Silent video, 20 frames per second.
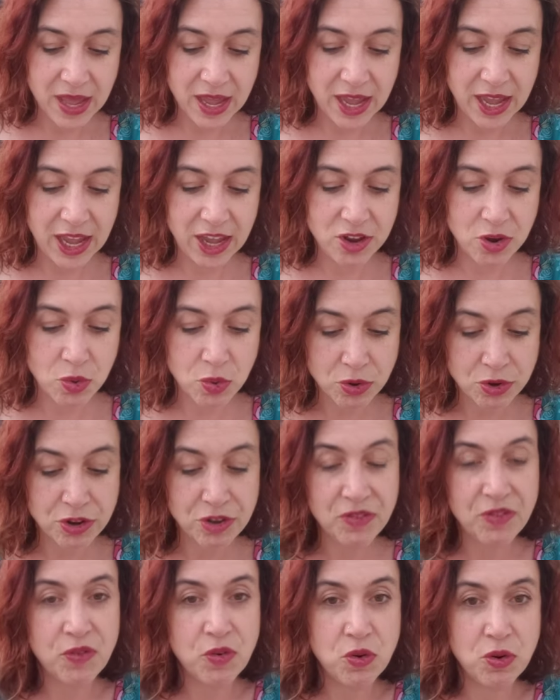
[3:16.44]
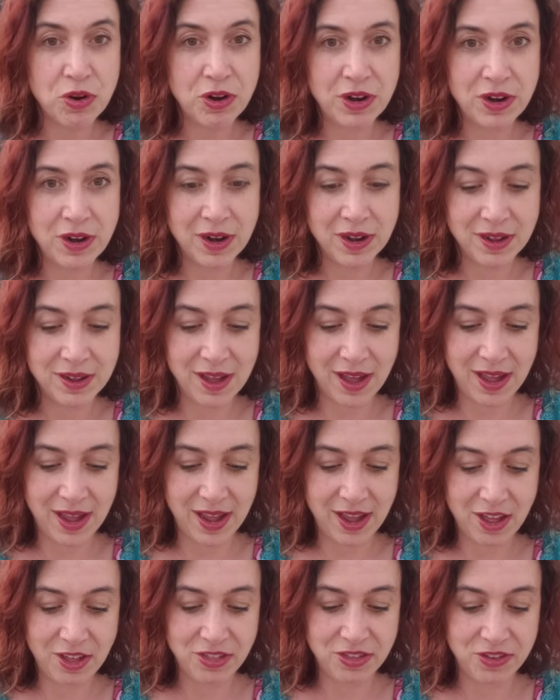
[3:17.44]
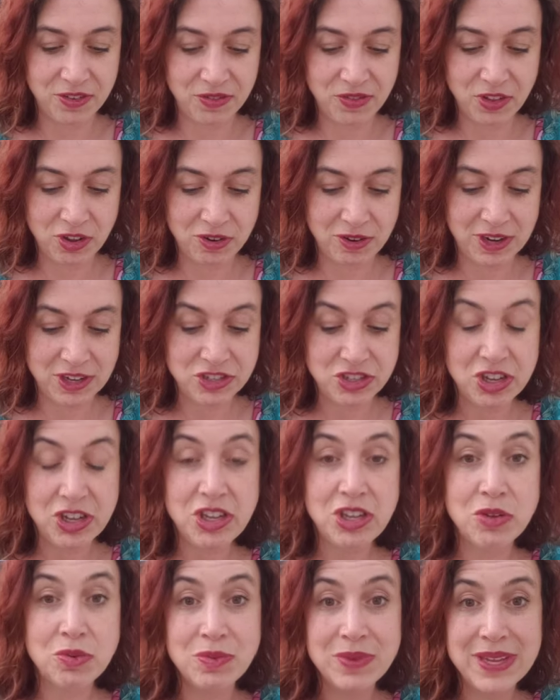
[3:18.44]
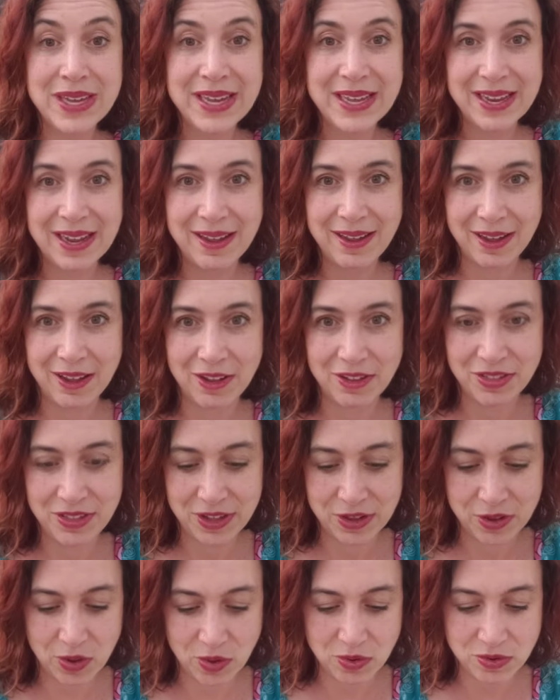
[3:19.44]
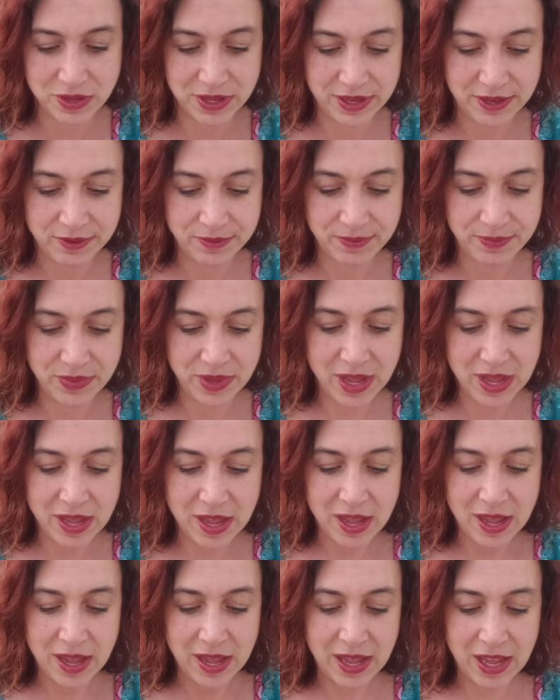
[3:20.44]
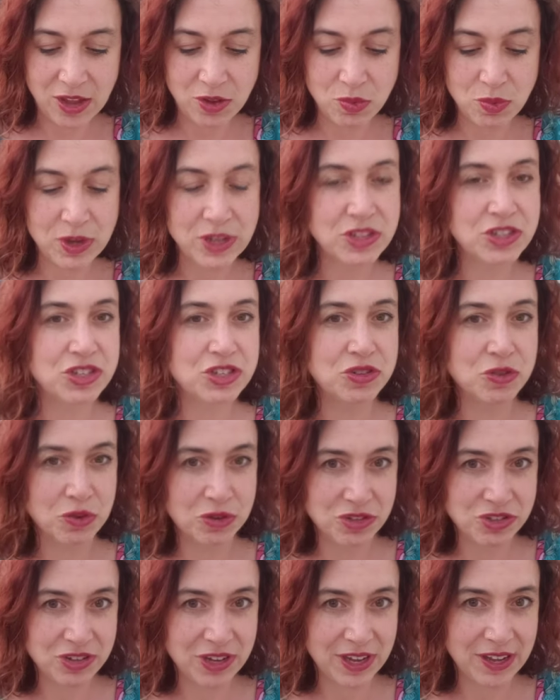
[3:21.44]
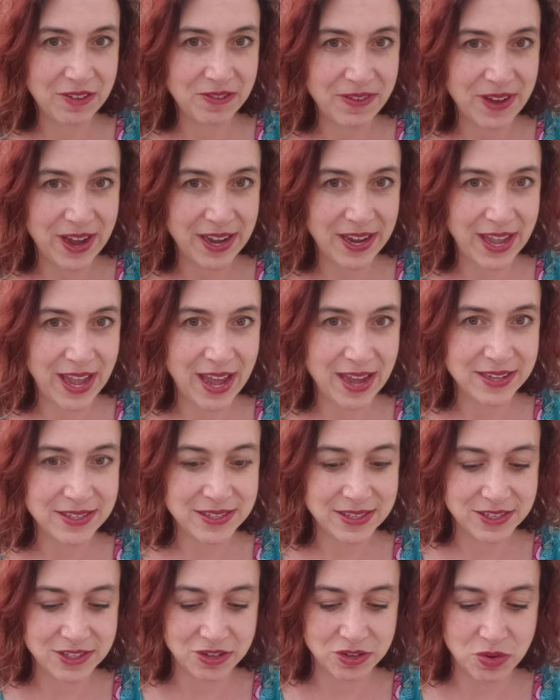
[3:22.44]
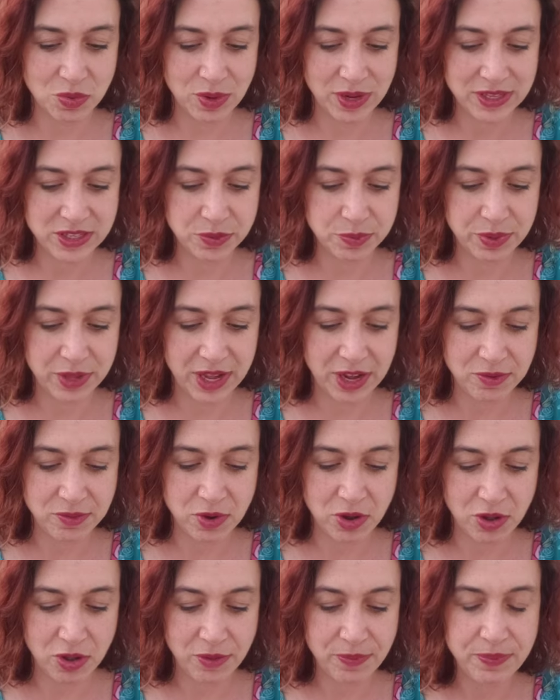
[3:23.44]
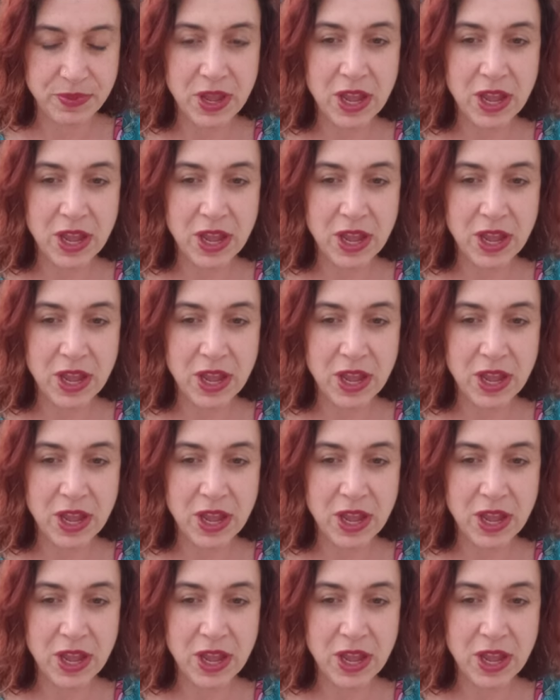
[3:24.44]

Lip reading: In order for gut health to flourish, you need a healthy colon, in which short-chain fatty acids are going to play a role.